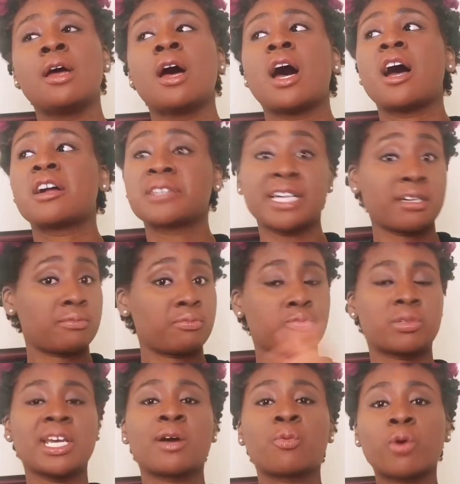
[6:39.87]
their
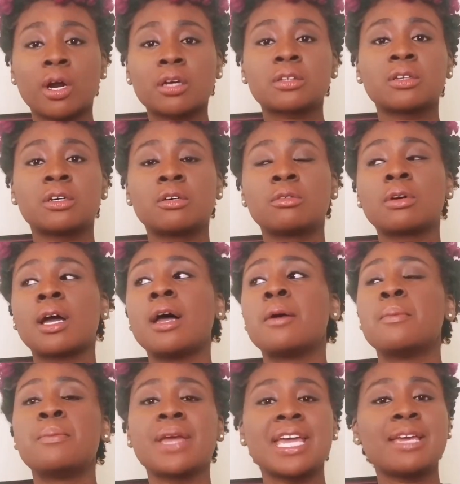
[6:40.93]
workload
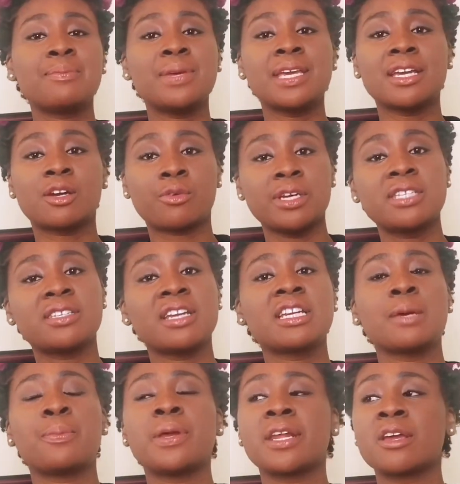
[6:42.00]
may be increasing
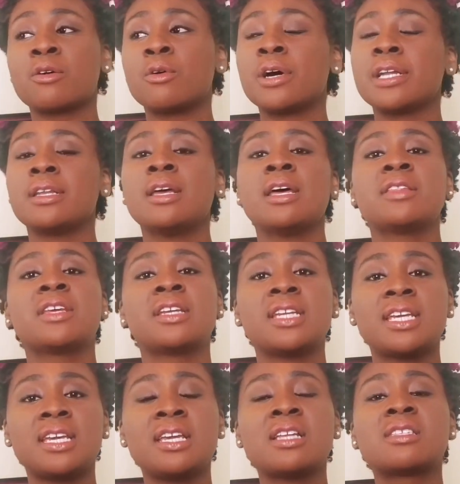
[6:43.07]
depending on the
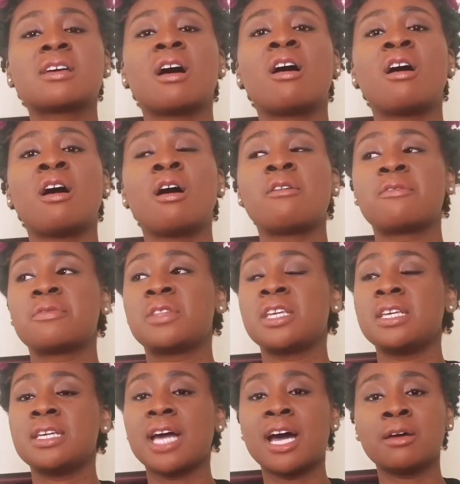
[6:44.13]
needs of
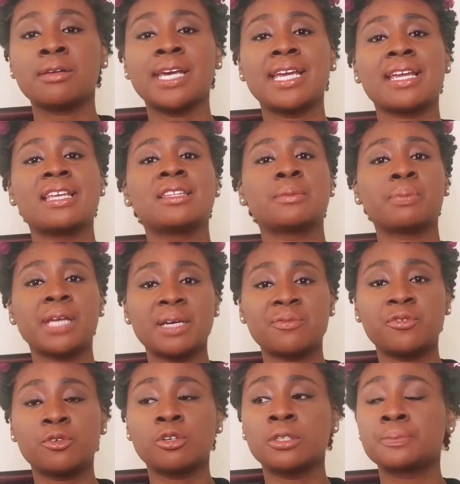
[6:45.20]
the outlet and the
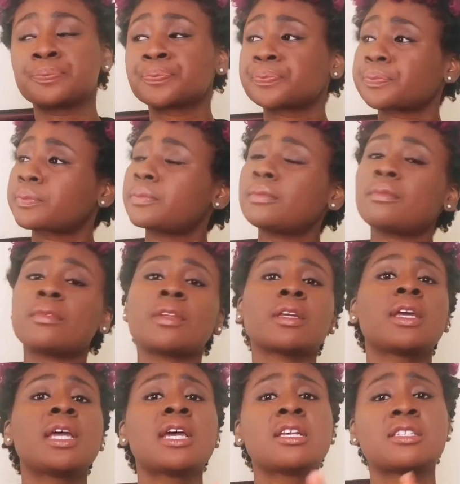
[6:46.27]
platform.
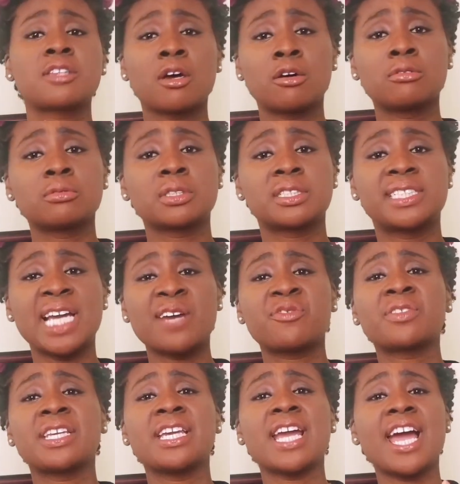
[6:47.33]
So
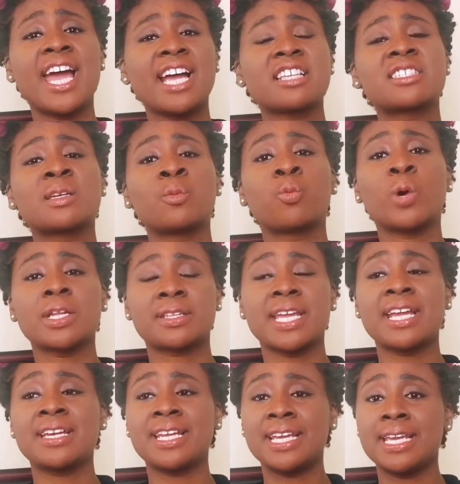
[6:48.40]
definitely ask them what they
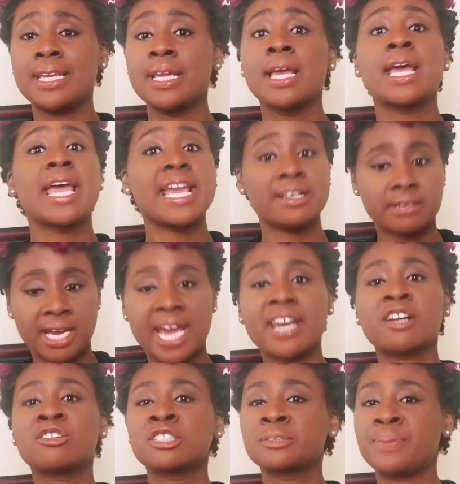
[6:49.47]
need, and kind of
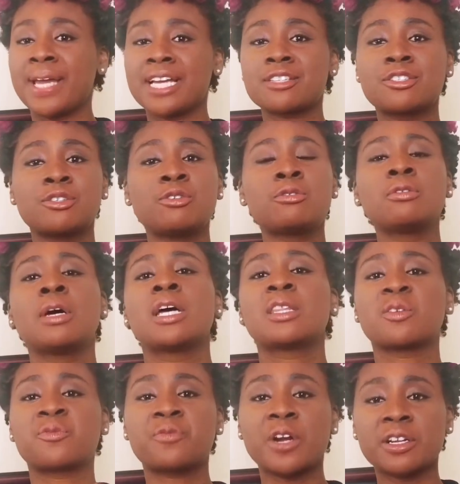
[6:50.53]
goes back to the
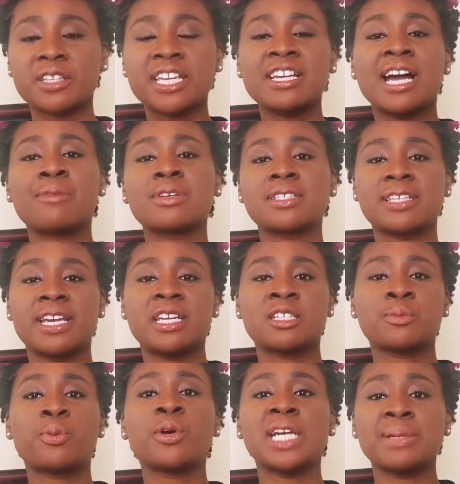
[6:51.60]
first thing I was saying is
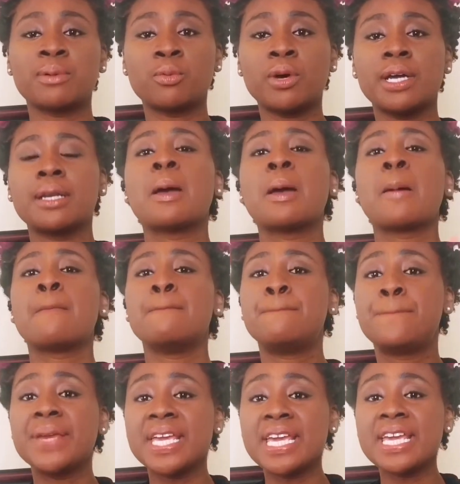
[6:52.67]
point number one,
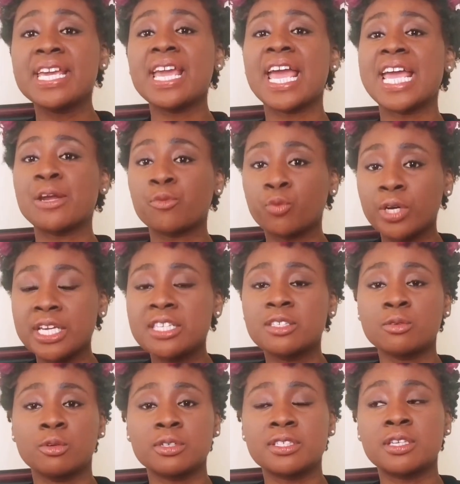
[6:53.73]
be a
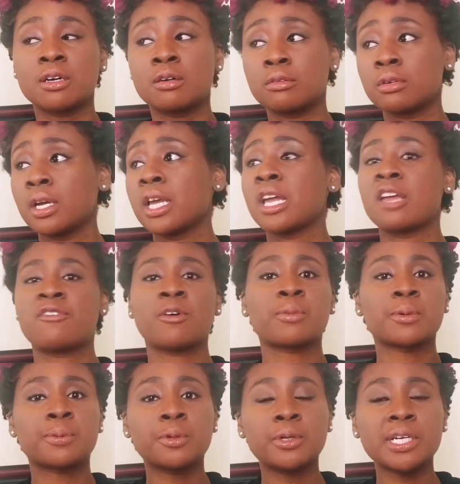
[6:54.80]
resource. So if a
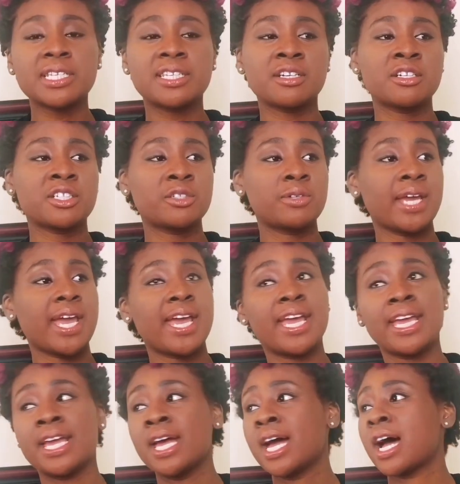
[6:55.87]
reporter tells you,
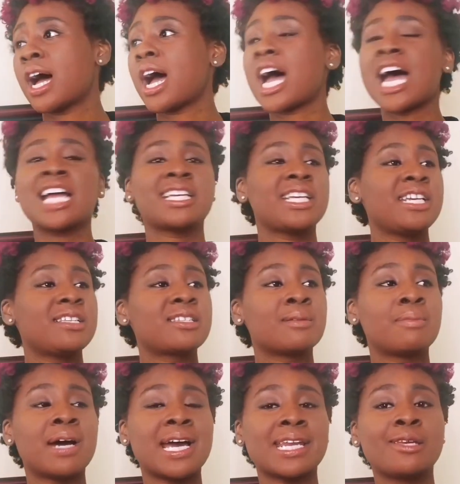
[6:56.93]
hey, I need
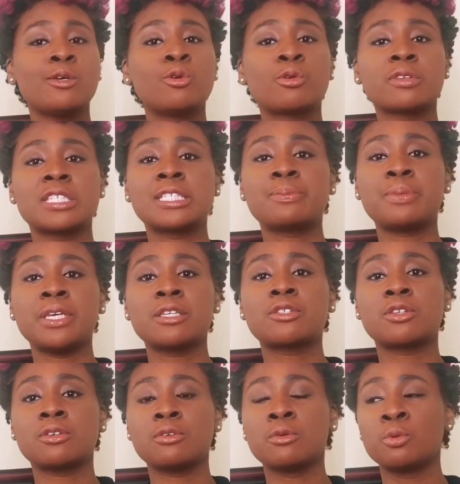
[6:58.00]
somebody who can speak
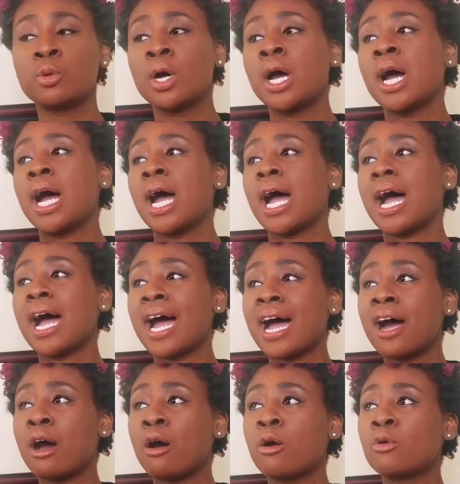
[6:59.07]
to
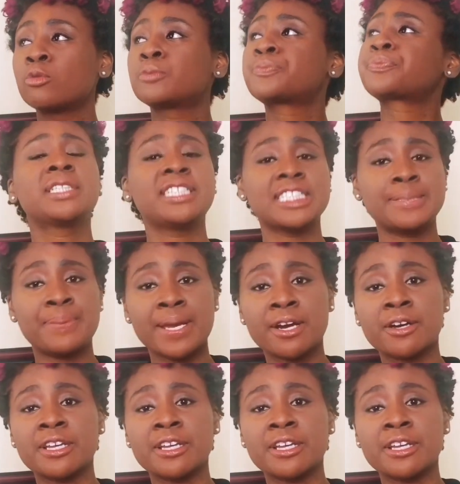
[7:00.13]
how disparities